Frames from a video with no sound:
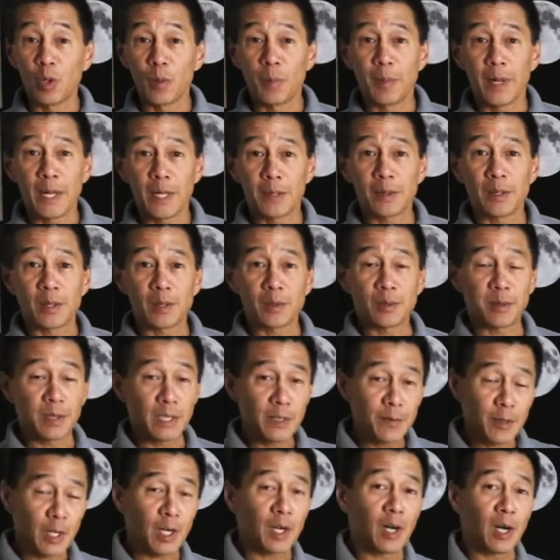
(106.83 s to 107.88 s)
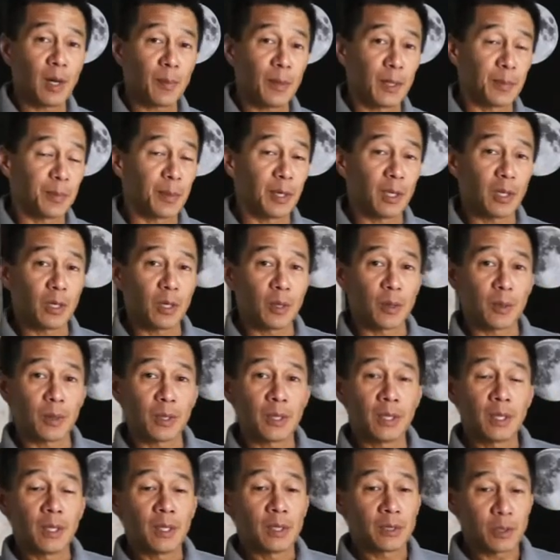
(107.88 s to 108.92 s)
made this, leave a comment below
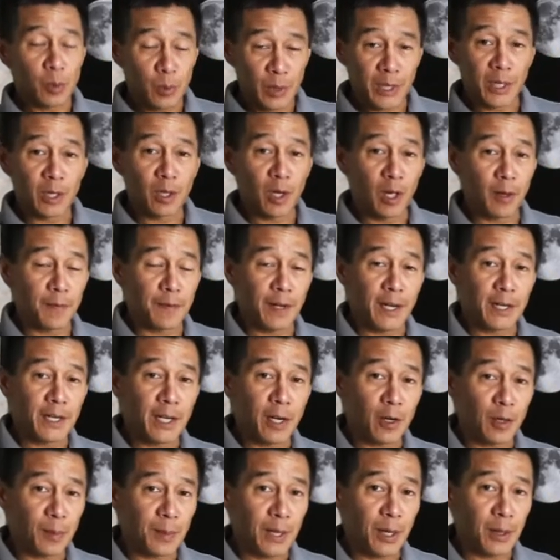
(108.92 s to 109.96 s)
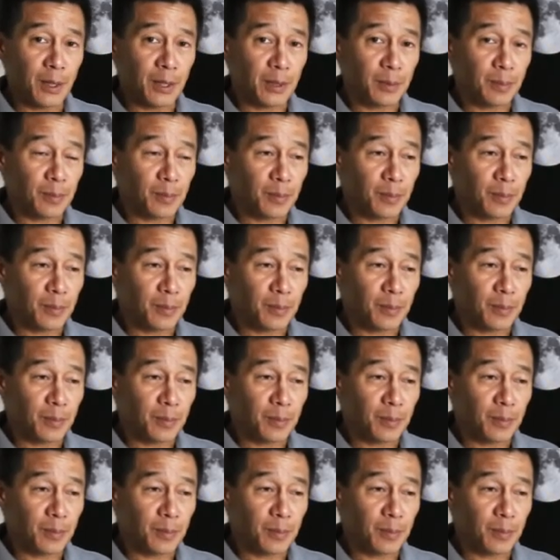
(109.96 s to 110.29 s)
so we can all find out about it.